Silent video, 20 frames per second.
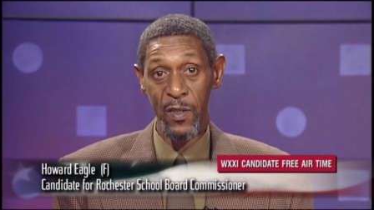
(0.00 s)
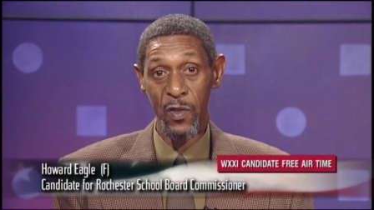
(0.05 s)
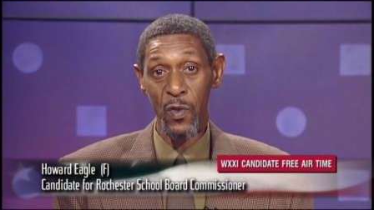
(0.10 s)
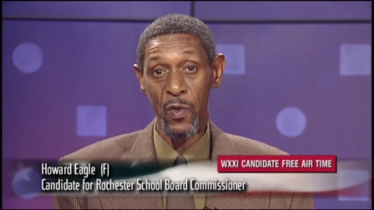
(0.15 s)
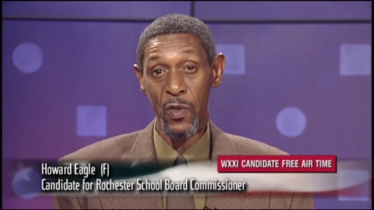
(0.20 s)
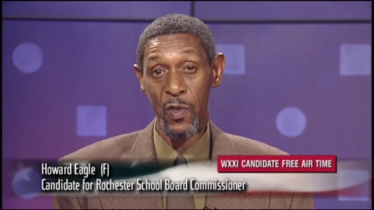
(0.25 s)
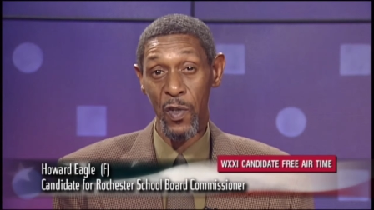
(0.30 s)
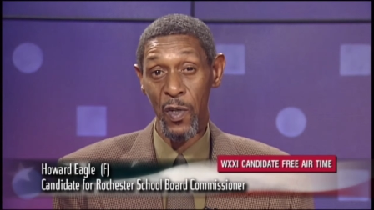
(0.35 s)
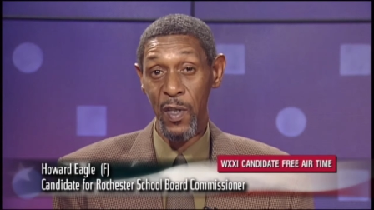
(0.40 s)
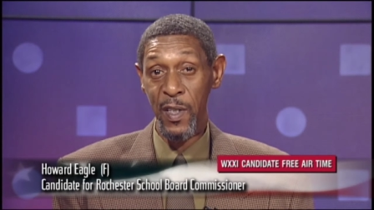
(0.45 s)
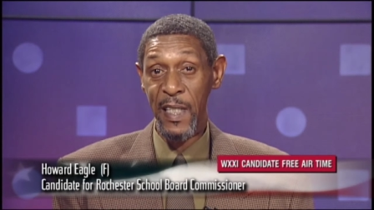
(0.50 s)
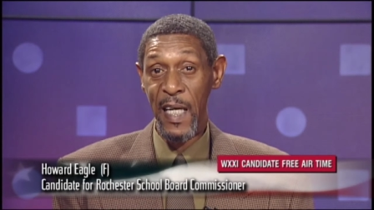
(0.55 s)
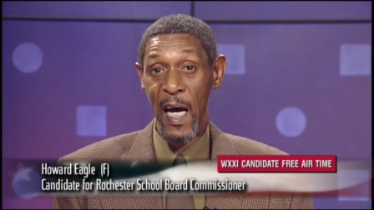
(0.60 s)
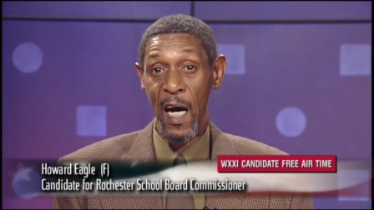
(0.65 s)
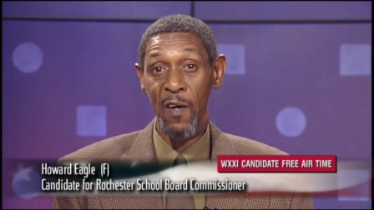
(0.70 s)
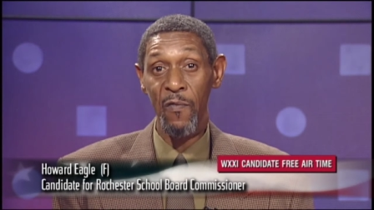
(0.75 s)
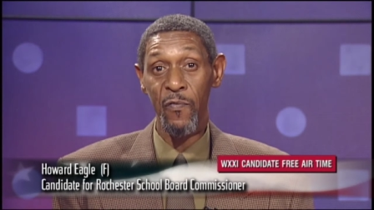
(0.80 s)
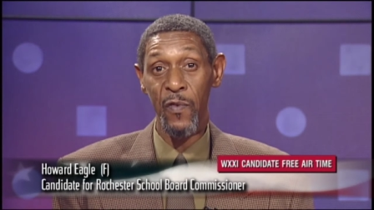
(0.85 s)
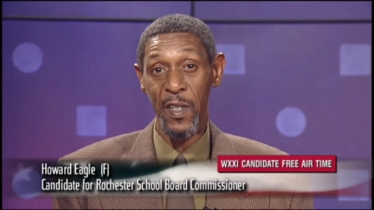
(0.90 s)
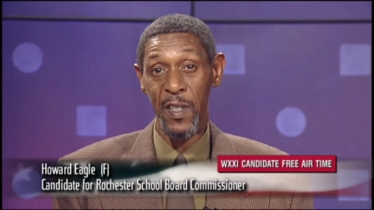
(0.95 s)
who turned
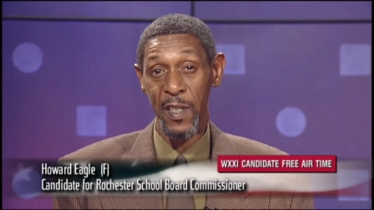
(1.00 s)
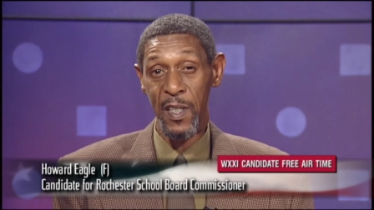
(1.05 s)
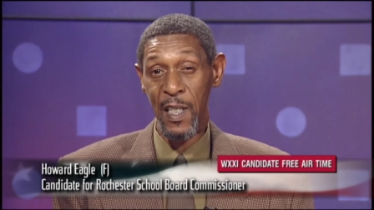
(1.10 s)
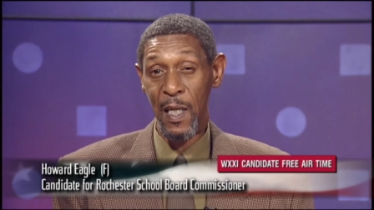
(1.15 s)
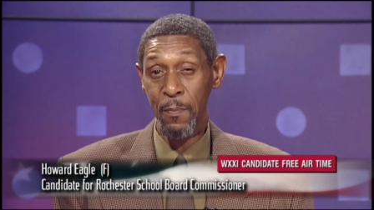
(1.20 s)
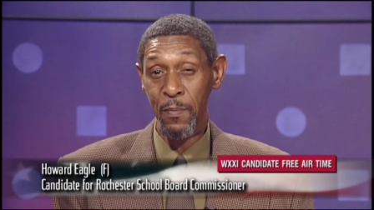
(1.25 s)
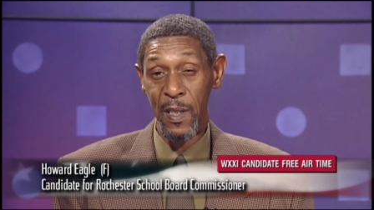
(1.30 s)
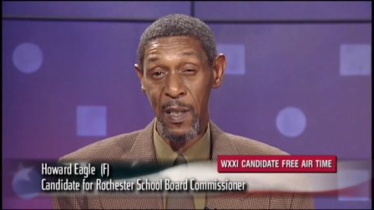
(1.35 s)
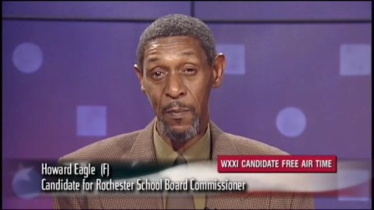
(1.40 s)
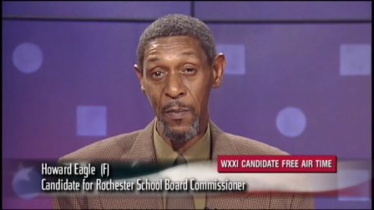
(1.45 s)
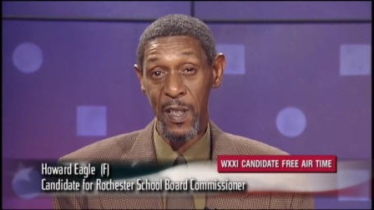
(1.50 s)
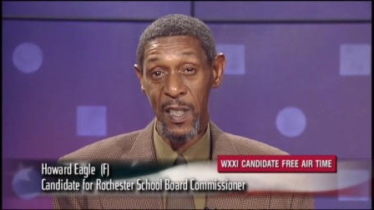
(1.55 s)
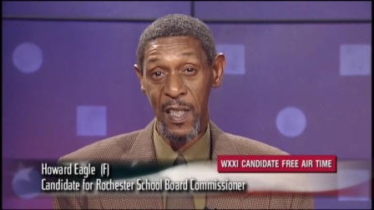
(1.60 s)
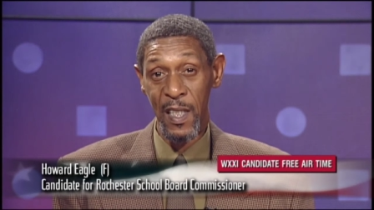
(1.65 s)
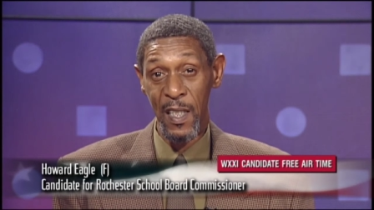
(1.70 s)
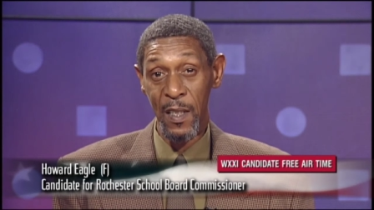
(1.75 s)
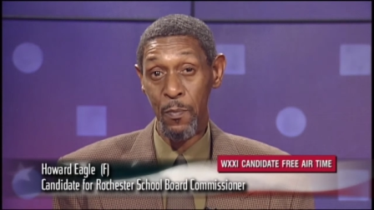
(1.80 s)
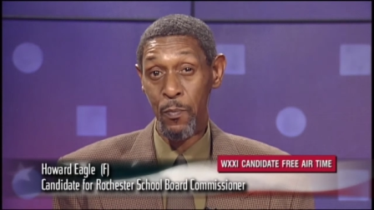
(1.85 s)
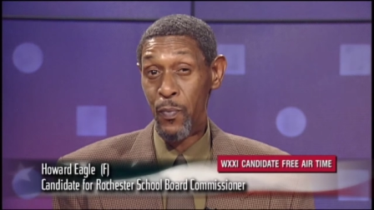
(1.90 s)
out for the September 10th